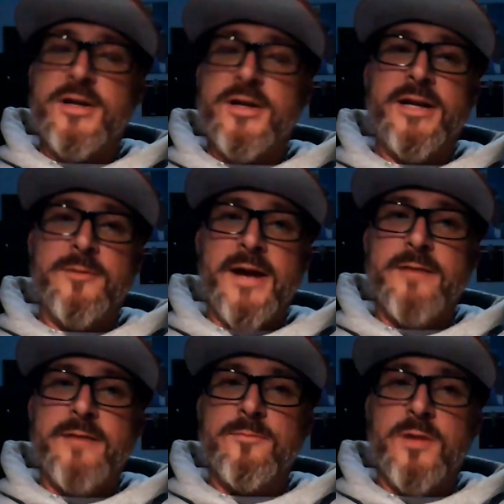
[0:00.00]
You're
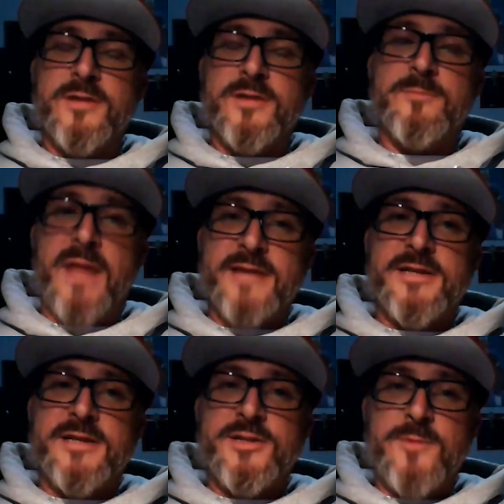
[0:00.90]
kidding, right? What, the
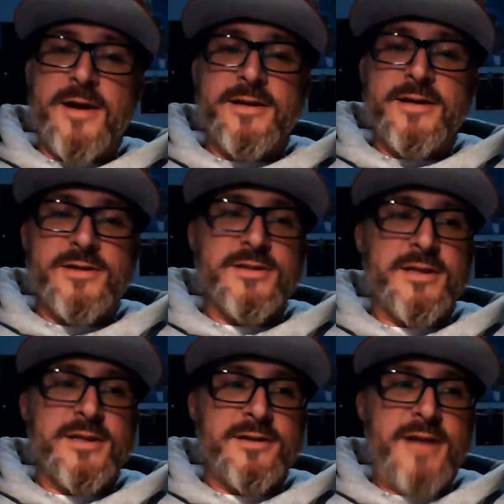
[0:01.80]
black station wagon?"
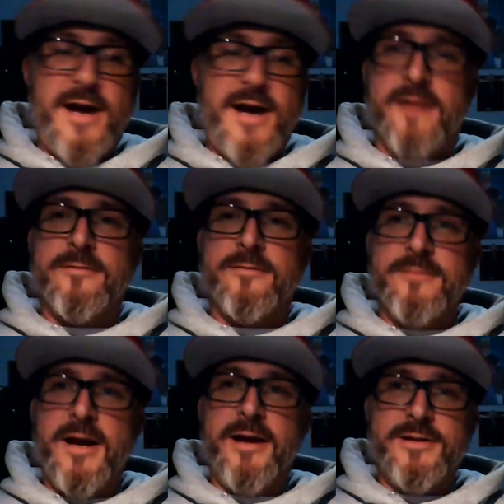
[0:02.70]
She's like, "Yeah,
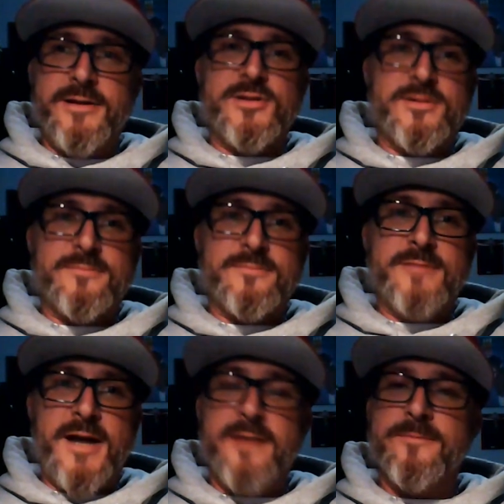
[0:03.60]
yeah."
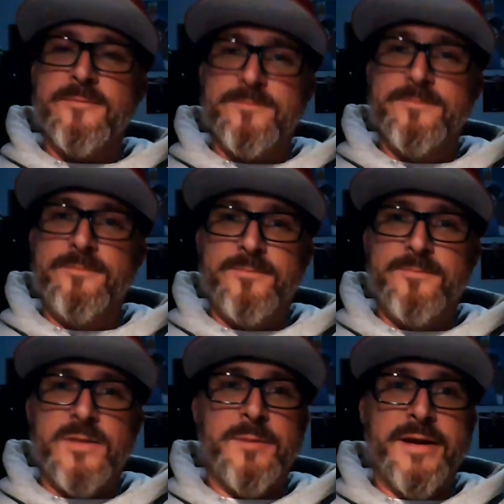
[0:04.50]

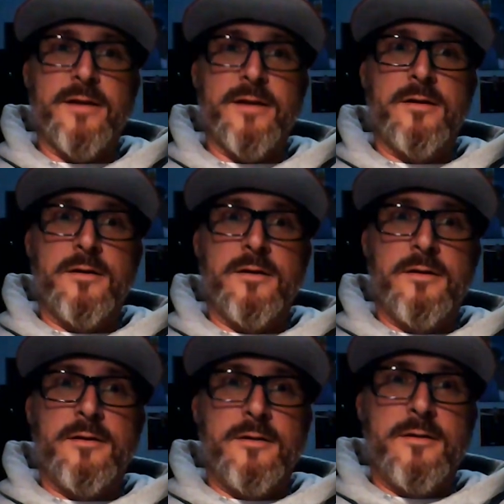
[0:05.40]
I'm like,
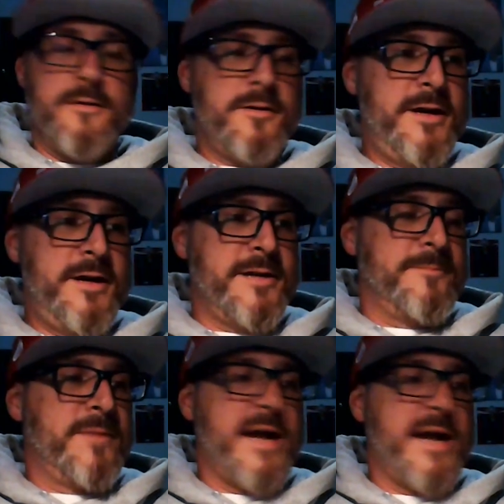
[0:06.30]

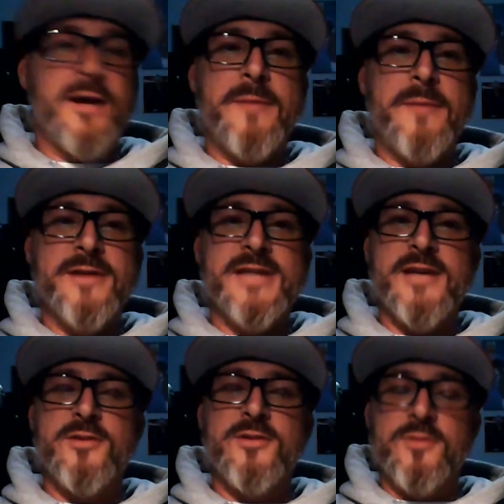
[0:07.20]
"Great." I come
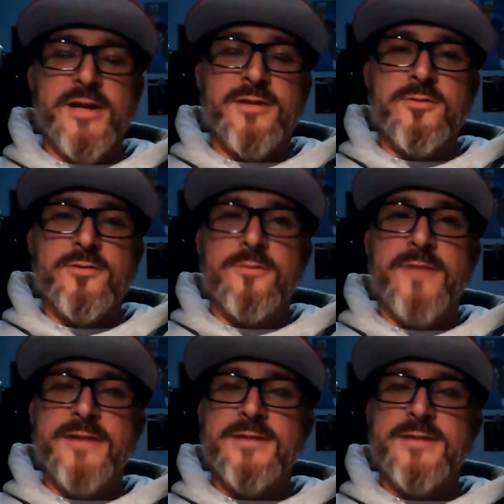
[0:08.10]
outside, like the
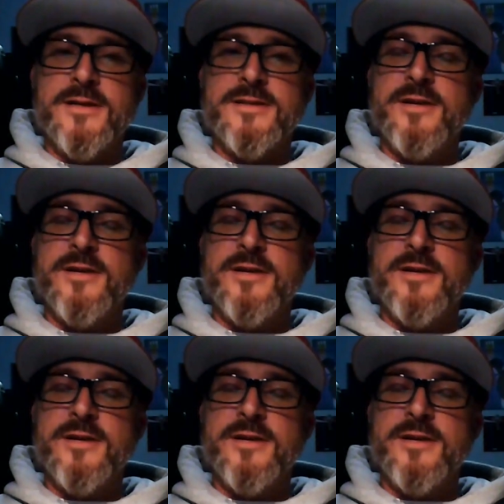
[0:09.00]
little vent